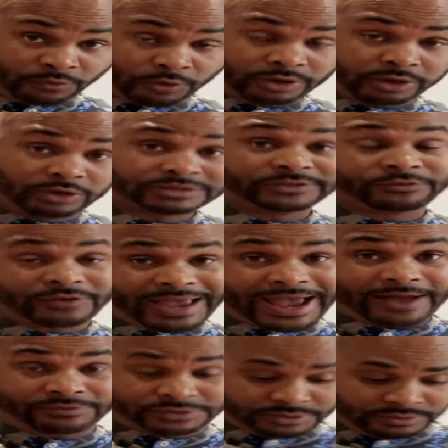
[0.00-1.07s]
foreclose if you
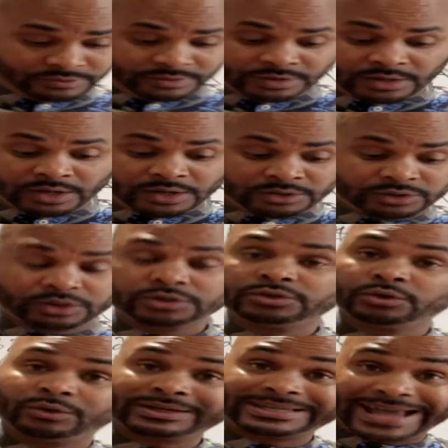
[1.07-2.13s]
have to. You
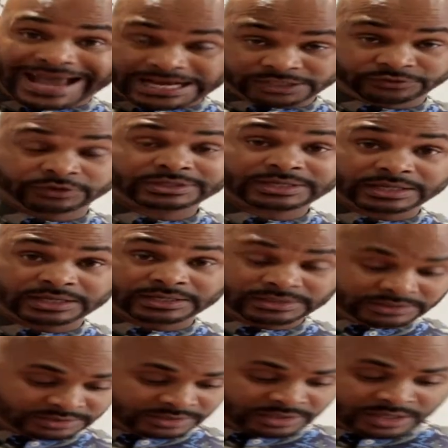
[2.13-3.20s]
can do a cash for
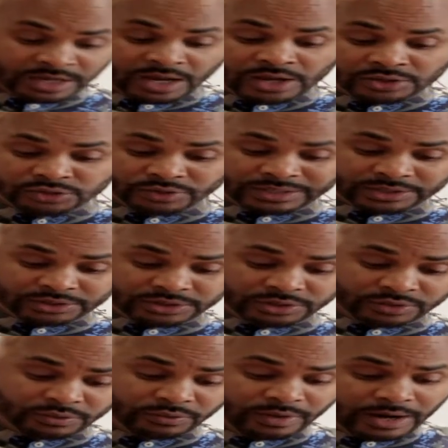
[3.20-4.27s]
keys. You can
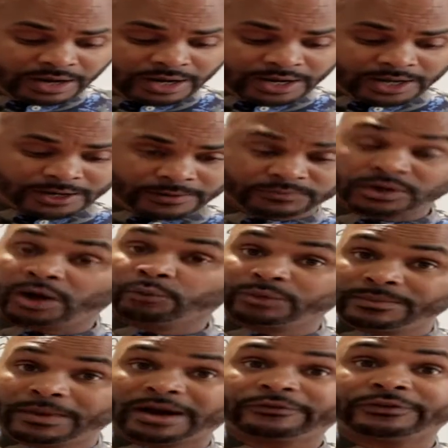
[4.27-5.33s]
do a
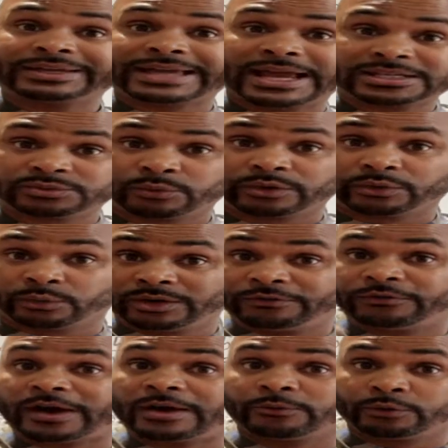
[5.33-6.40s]
remodification where you
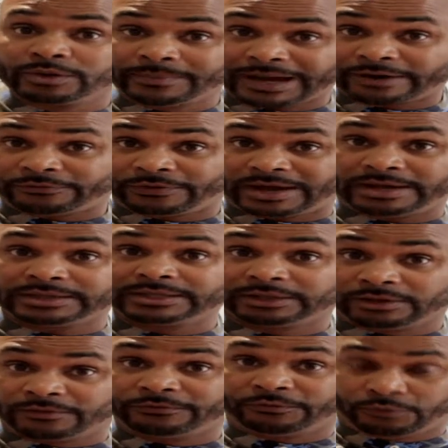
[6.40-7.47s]
remodify
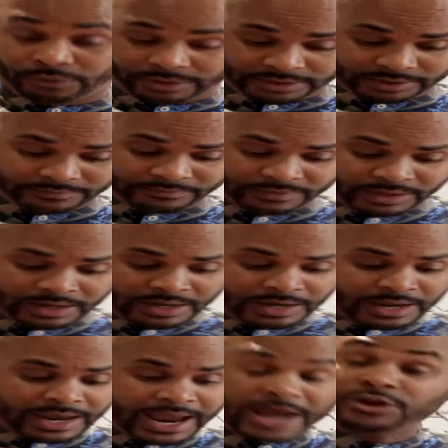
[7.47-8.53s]
the loan for them.
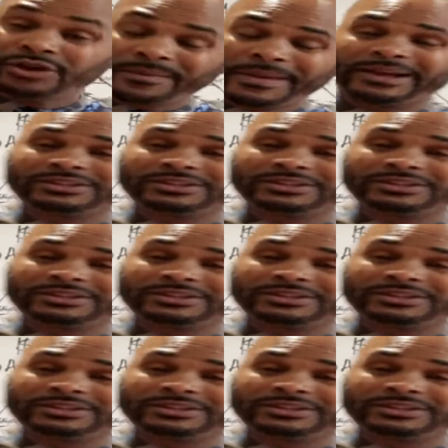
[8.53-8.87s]
And you can